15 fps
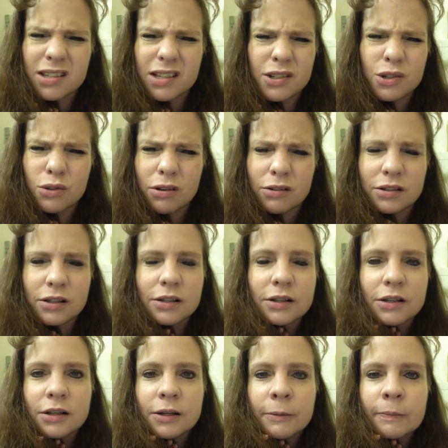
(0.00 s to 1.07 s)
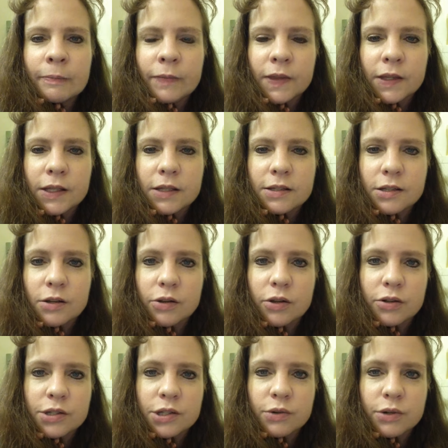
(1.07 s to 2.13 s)
It's too long. So
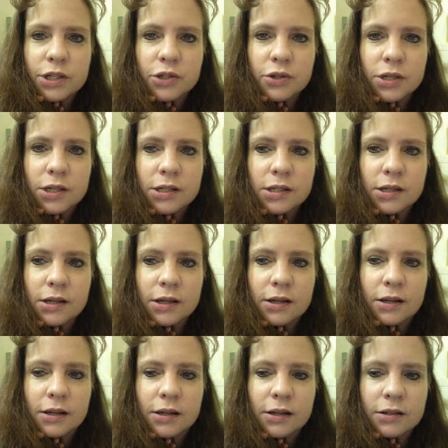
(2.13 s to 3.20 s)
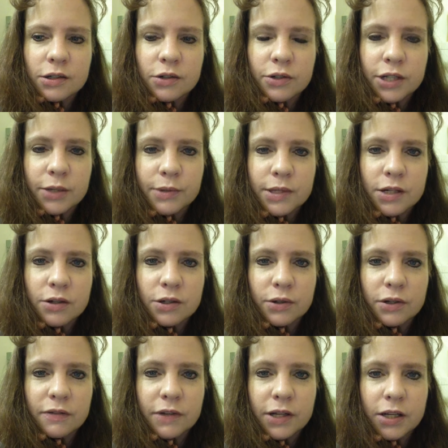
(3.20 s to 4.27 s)
long story short, uh, I told you I would start
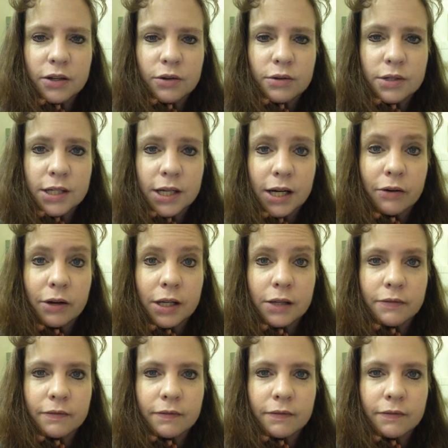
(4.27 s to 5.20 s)
doing a video diary,